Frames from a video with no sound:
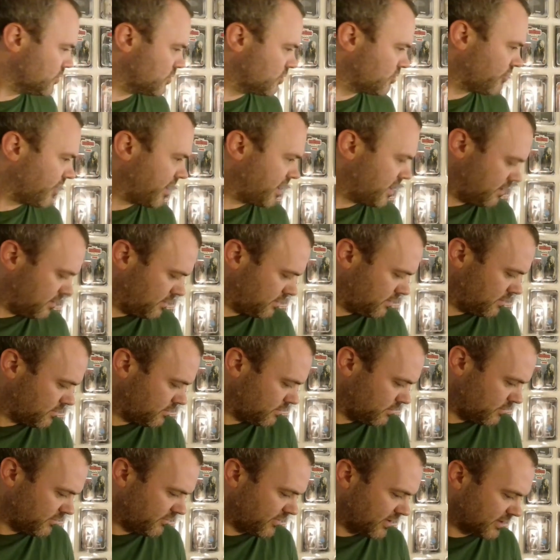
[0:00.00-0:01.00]
Luke Crate,
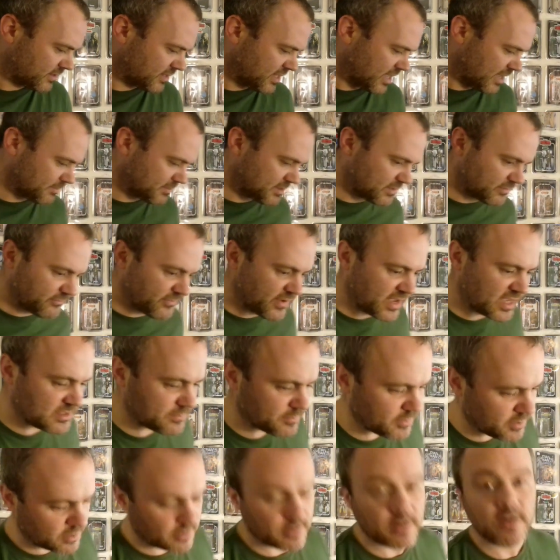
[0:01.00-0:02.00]
we've had Captain
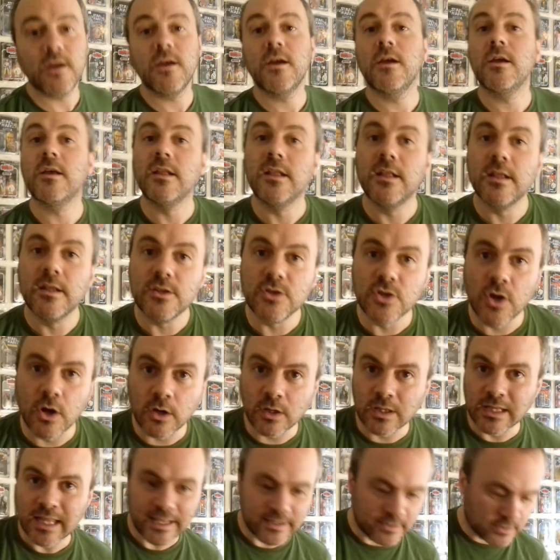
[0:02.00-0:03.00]
Phasma,
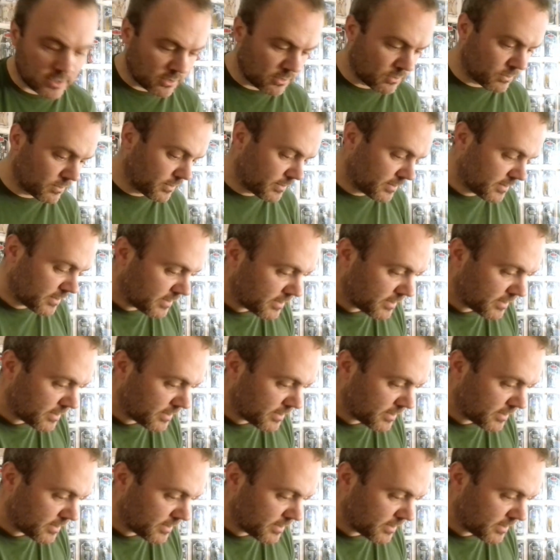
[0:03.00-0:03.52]
young Lando,